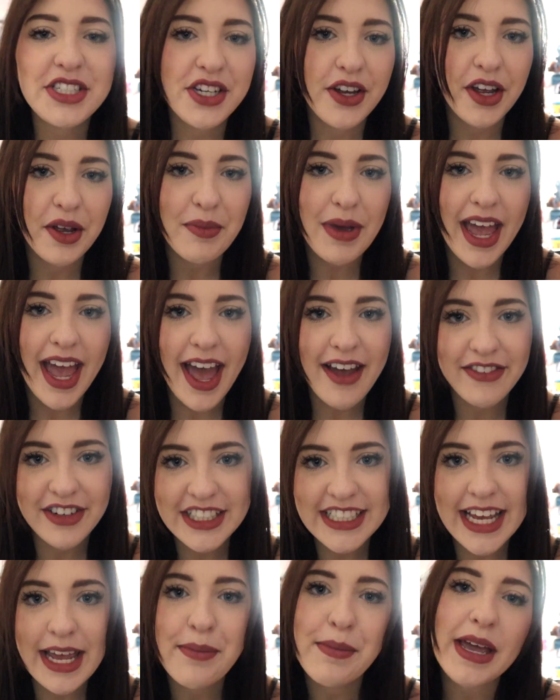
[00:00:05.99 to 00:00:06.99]
showing my
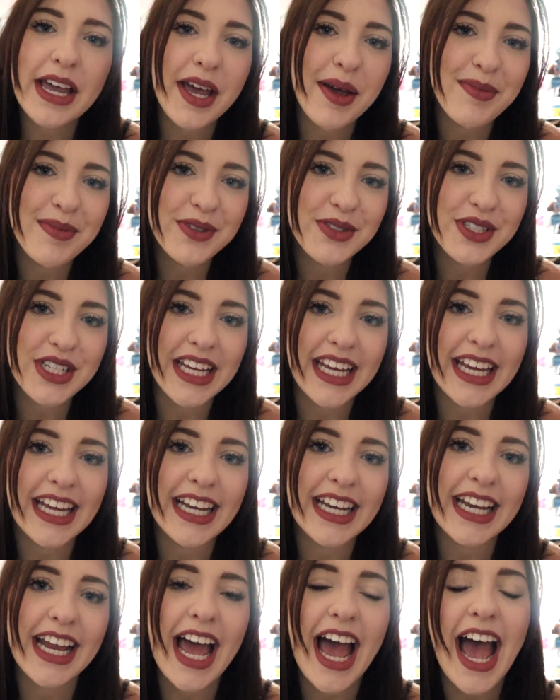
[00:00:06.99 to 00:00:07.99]
everyday makeup
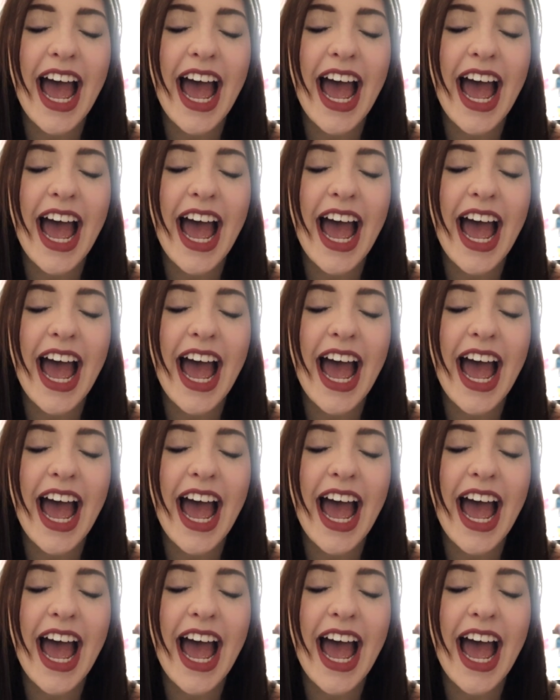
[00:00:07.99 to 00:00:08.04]
routine.